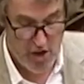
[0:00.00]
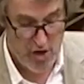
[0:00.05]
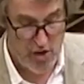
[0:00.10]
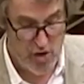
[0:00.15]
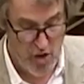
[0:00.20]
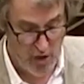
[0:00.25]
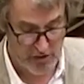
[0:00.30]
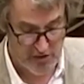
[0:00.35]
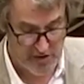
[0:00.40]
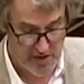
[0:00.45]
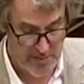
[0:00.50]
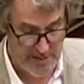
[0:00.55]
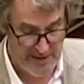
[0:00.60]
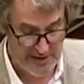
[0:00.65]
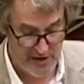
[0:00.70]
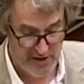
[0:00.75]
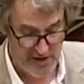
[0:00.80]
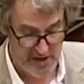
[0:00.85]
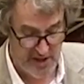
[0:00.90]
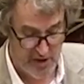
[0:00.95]
not to
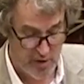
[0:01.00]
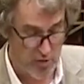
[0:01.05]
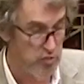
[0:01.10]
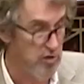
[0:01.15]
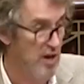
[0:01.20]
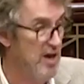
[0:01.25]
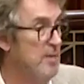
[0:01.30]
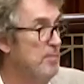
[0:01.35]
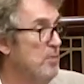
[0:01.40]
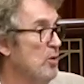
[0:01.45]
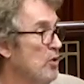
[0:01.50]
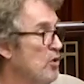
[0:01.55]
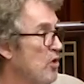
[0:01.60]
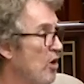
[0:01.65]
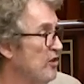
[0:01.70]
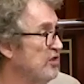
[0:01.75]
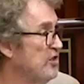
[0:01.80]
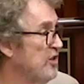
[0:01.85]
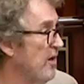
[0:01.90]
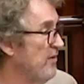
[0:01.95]
mention the incredible
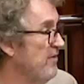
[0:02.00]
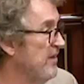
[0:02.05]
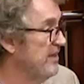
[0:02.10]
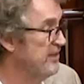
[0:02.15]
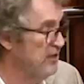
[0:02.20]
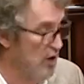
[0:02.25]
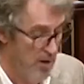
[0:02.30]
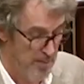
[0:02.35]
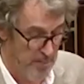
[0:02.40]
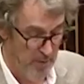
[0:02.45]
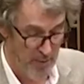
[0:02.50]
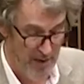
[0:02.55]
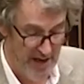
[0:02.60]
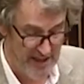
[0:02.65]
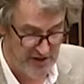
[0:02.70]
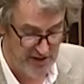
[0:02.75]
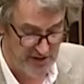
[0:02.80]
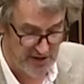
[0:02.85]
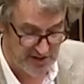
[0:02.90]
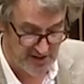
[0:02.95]
cost of these
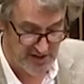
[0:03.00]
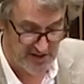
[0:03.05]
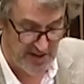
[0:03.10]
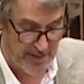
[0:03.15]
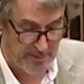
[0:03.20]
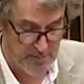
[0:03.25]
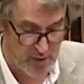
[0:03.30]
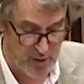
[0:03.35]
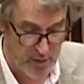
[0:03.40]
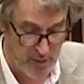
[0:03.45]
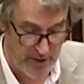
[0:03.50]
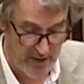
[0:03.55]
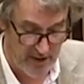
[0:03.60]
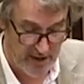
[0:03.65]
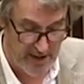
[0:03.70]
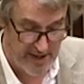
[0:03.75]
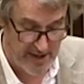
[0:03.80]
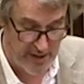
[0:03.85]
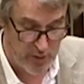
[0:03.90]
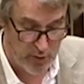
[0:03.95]
operations and
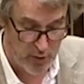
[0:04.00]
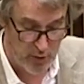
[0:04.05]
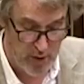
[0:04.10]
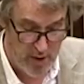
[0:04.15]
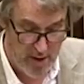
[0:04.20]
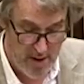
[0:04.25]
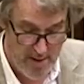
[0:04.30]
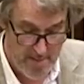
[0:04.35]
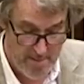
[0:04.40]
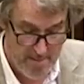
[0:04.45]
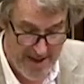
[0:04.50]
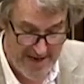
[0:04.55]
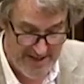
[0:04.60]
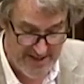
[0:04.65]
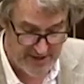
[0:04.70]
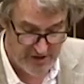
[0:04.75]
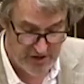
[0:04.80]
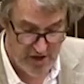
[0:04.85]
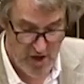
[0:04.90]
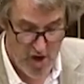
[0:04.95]
subsequent legal
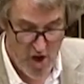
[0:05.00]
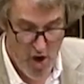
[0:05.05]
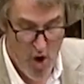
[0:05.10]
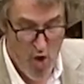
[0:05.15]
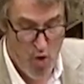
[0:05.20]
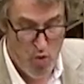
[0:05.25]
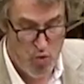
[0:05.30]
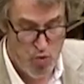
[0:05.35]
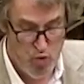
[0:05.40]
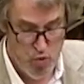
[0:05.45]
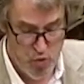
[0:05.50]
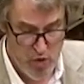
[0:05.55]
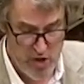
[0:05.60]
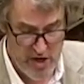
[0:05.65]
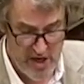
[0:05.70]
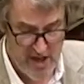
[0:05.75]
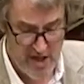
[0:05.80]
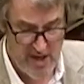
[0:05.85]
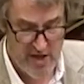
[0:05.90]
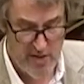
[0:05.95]
matters,
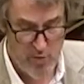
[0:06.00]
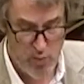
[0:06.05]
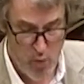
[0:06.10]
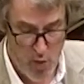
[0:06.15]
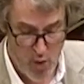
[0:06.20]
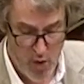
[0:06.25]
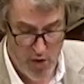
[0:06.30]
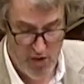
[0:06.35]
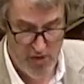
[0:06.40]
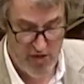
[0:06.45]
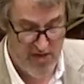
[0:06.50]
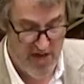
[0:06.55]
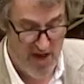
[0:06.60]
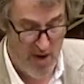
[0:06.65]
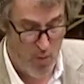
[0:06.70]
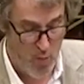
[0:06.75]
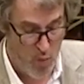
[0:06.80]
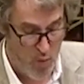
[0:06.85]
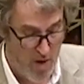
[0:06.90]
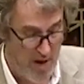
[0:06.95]
really worth
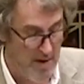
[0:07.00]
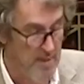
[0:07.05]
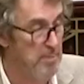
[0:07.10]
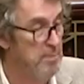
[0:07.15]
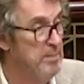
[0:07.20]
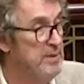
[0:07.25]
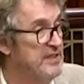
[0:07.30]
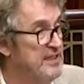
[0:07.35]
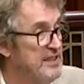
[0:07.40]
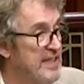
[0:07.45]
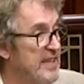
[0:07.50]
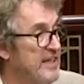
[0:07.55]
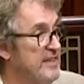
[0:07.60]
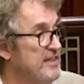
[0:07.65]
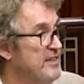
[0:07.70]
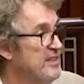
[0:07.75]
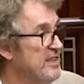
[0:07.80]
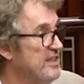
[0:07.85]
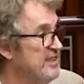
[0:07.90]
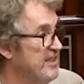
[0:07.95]
that
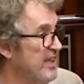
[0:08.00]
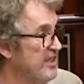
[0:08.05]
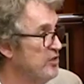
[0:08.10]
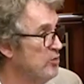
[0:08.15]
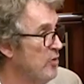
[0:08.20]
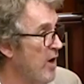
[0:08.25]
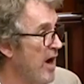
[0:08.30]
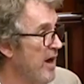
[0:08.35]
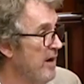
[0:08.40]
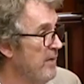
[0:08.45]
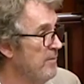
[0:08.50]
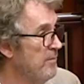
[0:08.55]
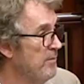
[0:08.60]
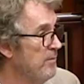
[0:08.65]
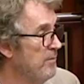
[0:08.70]
1% success rate?